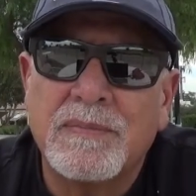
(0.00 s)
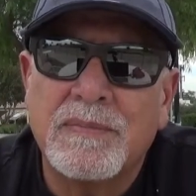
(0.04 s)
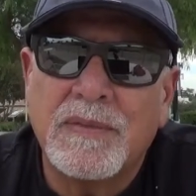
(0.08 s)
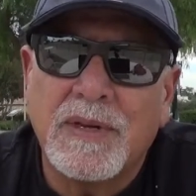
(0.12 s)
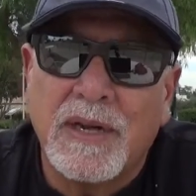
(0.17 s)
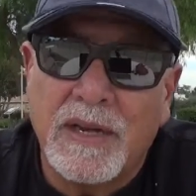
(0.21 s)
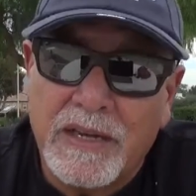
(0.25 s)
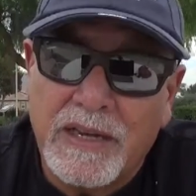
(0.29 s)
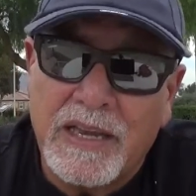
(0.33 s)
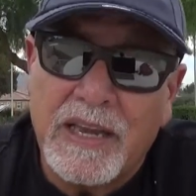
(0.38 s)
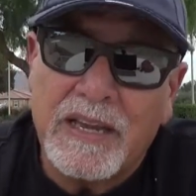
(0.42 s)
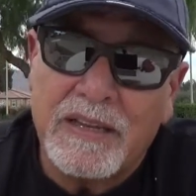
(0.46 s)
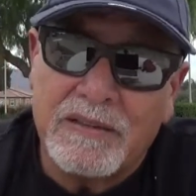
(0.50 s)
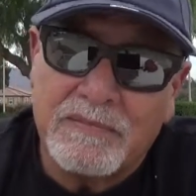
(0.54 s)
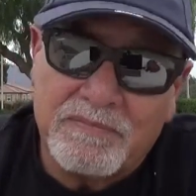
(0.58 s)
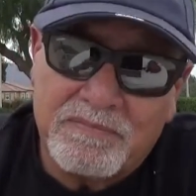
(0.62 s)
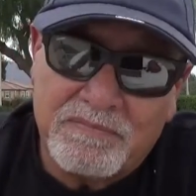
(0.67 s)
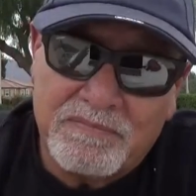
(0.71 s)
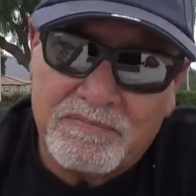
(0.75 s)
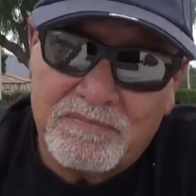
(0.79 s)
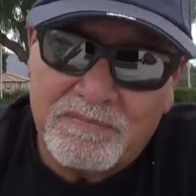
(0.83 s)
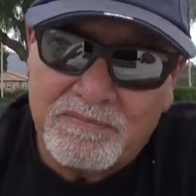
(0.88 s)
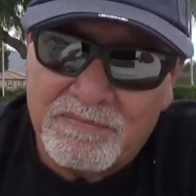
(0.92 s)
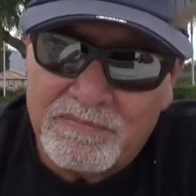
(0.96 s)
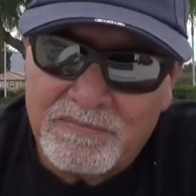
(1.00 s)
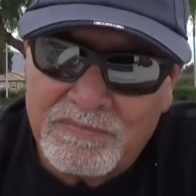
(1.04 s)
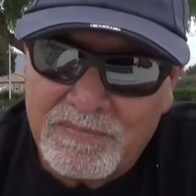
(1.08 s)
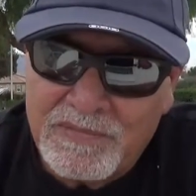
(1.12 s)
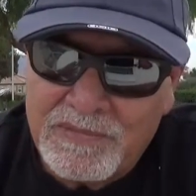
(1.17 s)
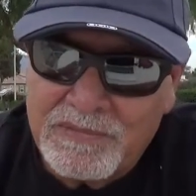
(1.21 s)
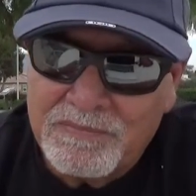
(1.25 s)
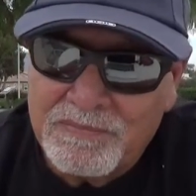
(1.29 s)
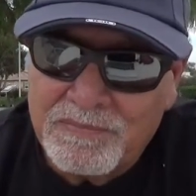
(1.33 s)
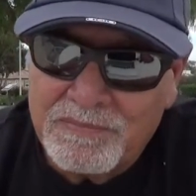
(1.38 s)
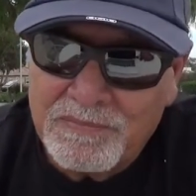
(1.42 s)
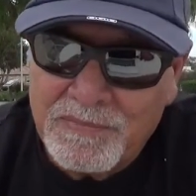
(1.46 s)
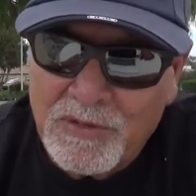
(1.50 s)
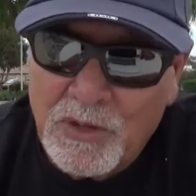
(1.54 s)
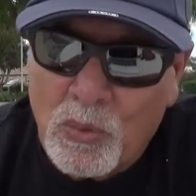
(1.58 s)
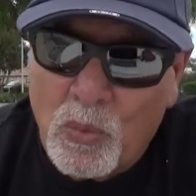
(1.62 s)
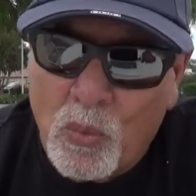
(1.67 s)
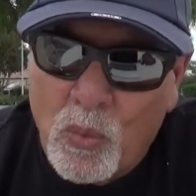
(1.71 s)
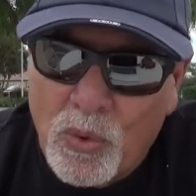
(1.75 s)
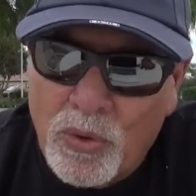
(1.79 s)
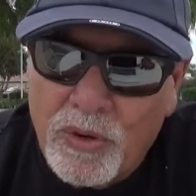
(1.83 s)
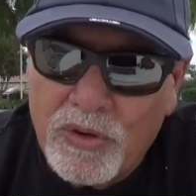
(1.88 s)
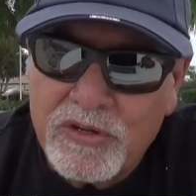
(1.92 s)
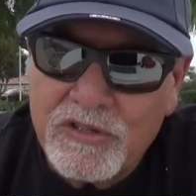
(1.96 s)
Again,
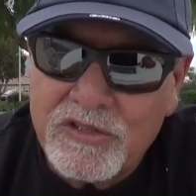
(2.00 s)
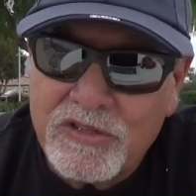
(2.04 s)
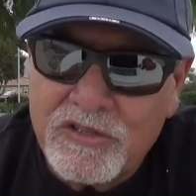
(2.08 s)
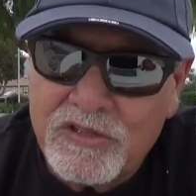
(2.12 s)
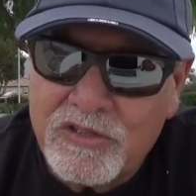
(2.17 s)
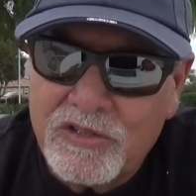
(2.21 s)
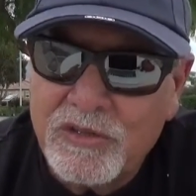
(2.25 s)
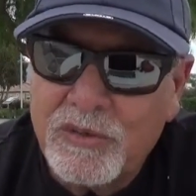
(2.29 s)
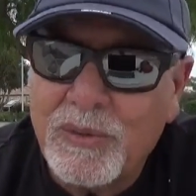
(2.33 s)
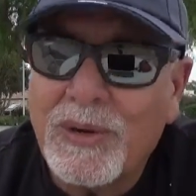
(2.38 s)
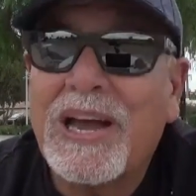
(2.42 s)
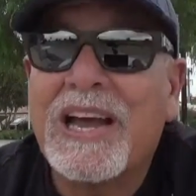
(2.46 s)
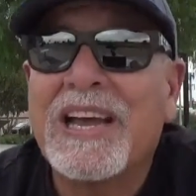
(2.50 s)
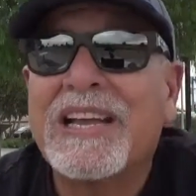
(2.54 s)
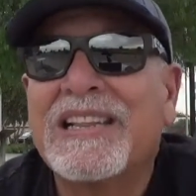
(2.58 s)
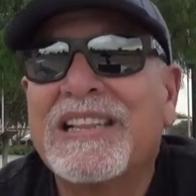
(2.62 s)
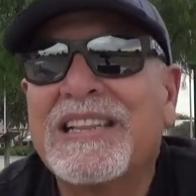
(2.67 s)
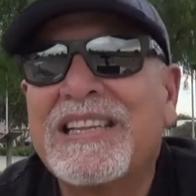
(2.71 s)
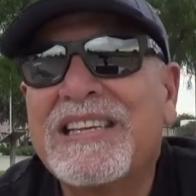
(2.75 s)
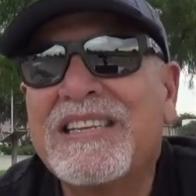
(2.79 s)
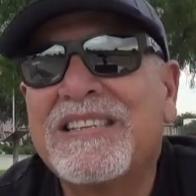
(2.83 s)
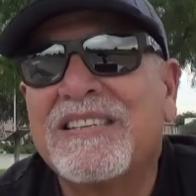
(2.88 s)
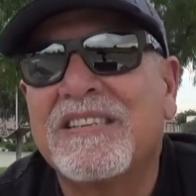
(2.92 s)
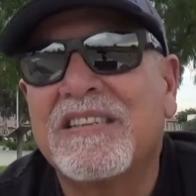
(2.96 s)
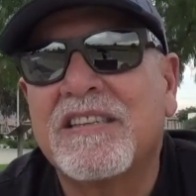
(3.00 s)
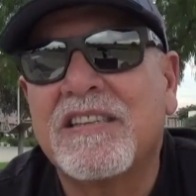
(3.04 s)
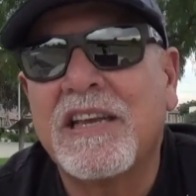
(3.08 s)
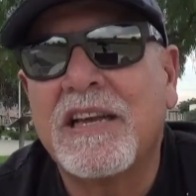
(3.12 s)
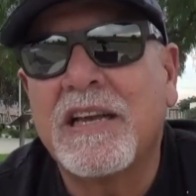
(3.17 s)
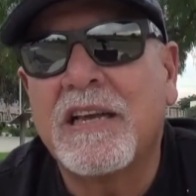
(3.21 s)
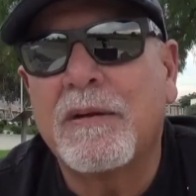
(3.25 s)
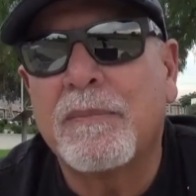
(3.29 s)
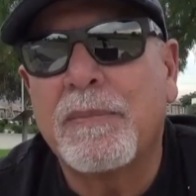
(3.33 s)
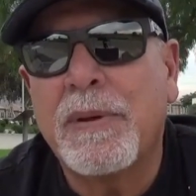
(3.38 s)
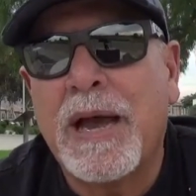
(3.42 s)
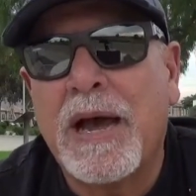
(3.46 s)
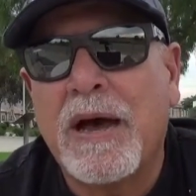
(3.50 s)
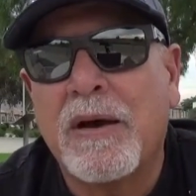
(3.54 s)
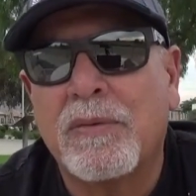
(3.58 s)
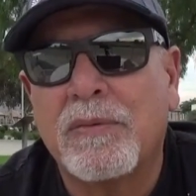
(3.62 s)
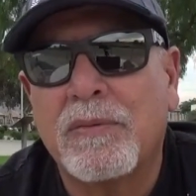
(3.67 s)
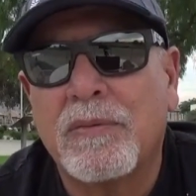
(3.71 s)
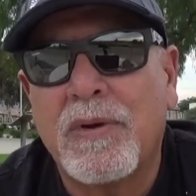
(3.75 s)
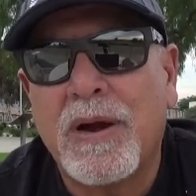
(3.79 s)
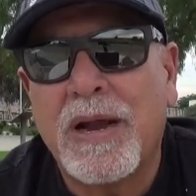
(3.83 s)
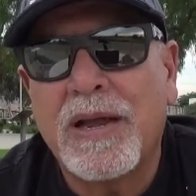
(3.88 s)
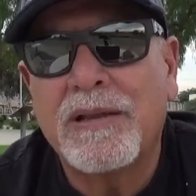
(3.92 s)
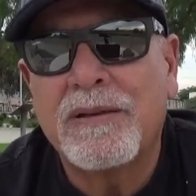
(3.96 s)
words to at least think about,
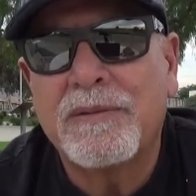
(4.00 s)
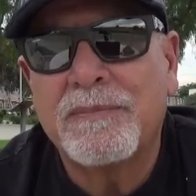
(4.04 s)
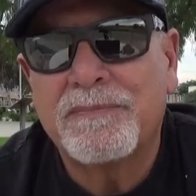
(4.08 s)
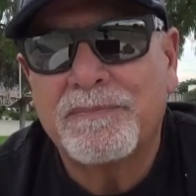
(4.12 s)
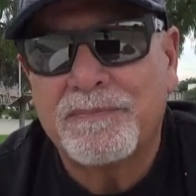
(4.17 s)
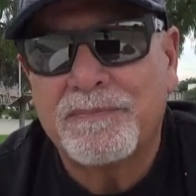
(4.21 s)
right?